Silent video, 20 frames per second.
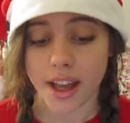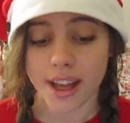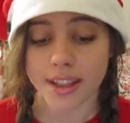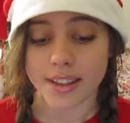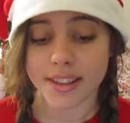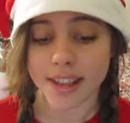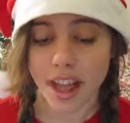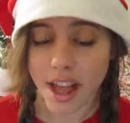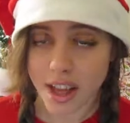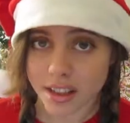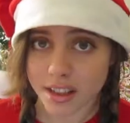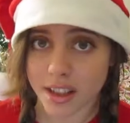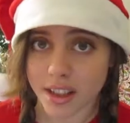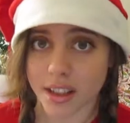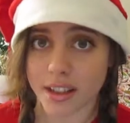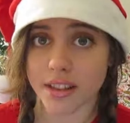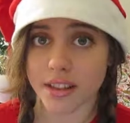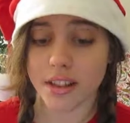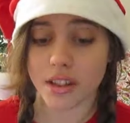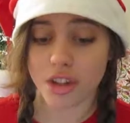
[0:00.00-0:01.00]

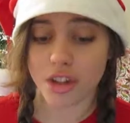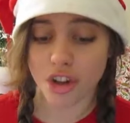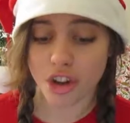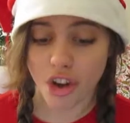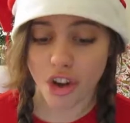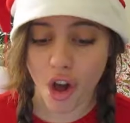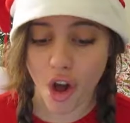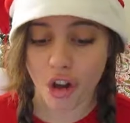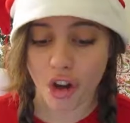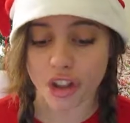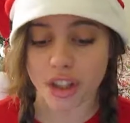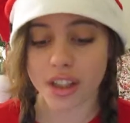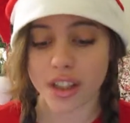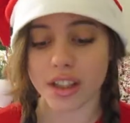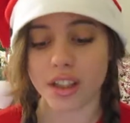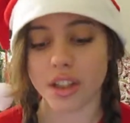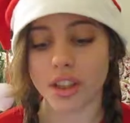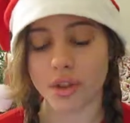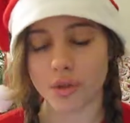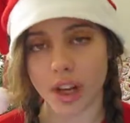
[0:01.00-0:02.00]
Santas clogged
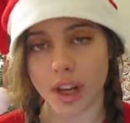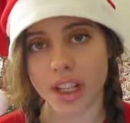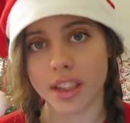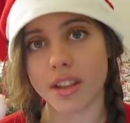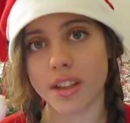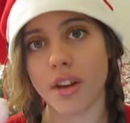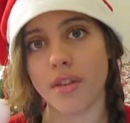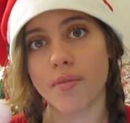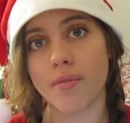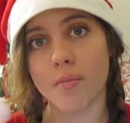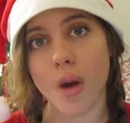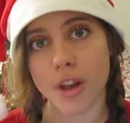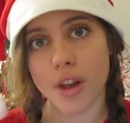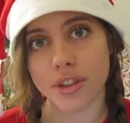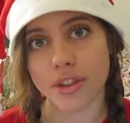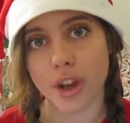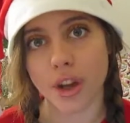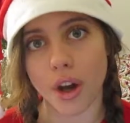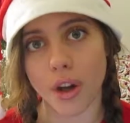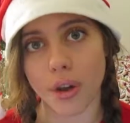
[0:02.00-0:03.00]
the streets of
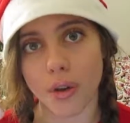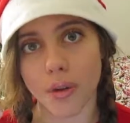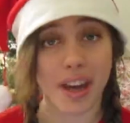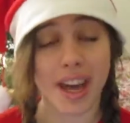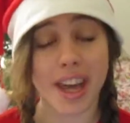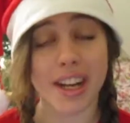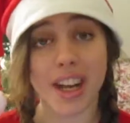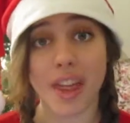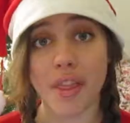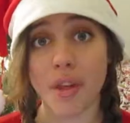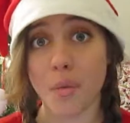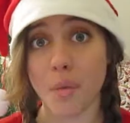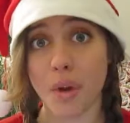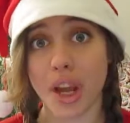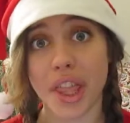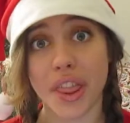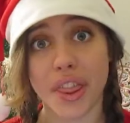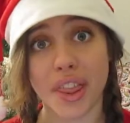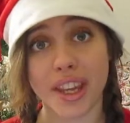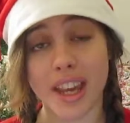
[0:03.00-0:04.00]
Moscow. Another
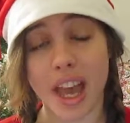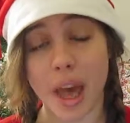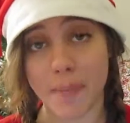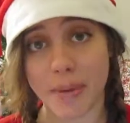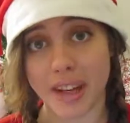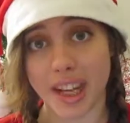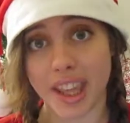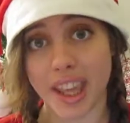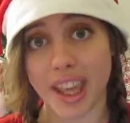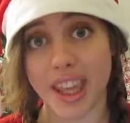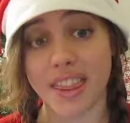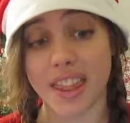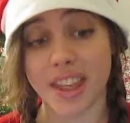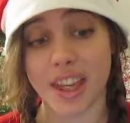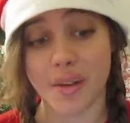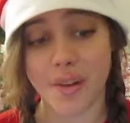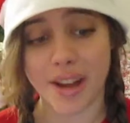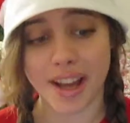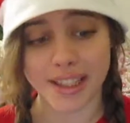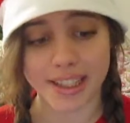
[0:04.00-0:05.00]
weird thing happening in the
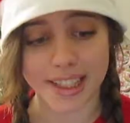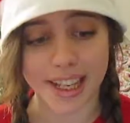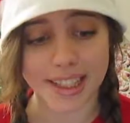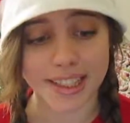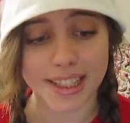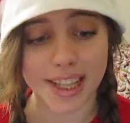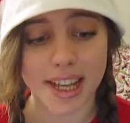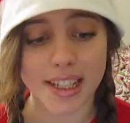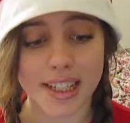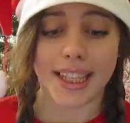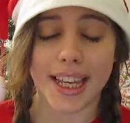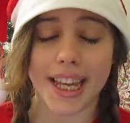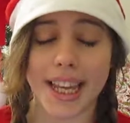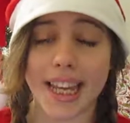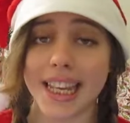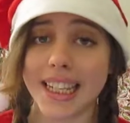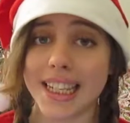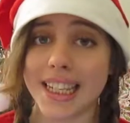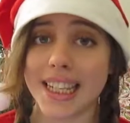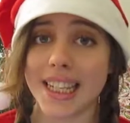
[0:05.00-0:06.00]
US is that
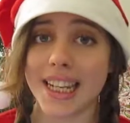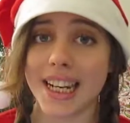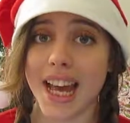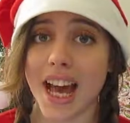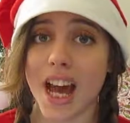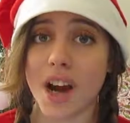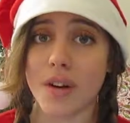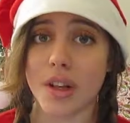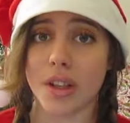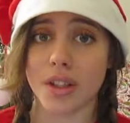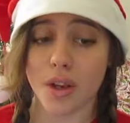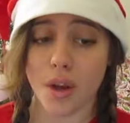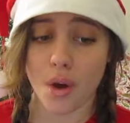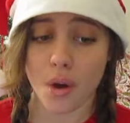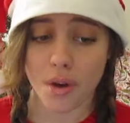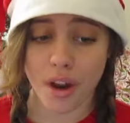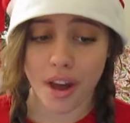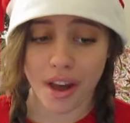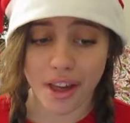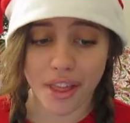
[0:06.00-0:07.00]
in
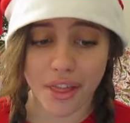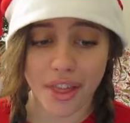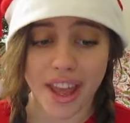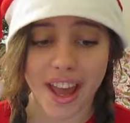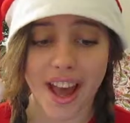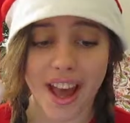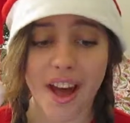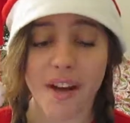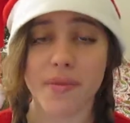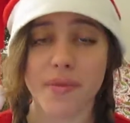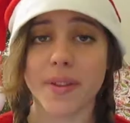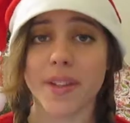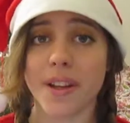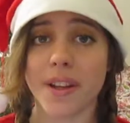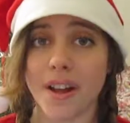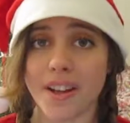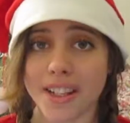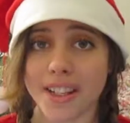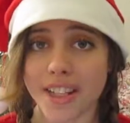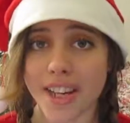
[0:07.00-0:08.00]
Arizona they have
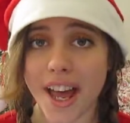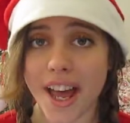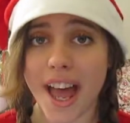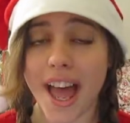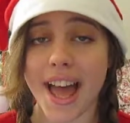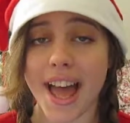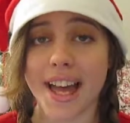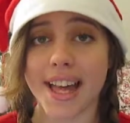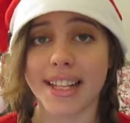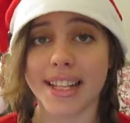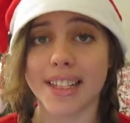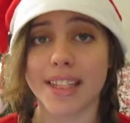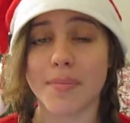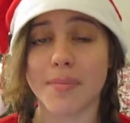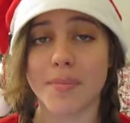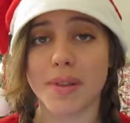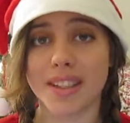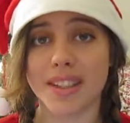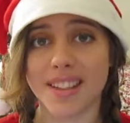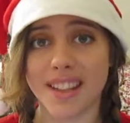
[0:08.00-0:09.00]
Santa and
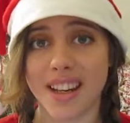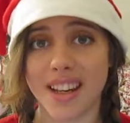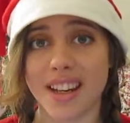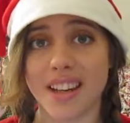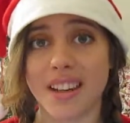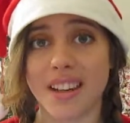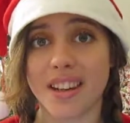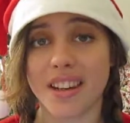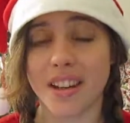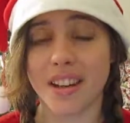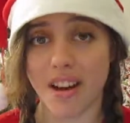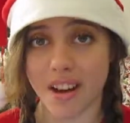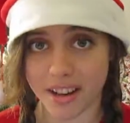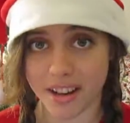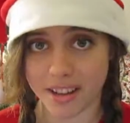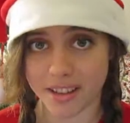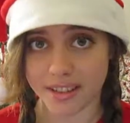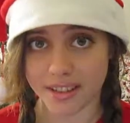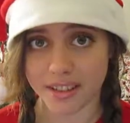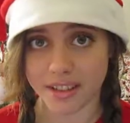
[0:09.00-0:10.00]
machine
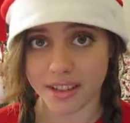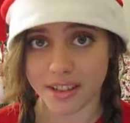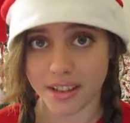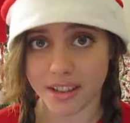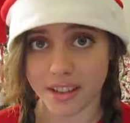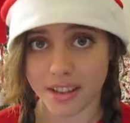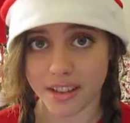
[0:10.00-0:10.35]
guns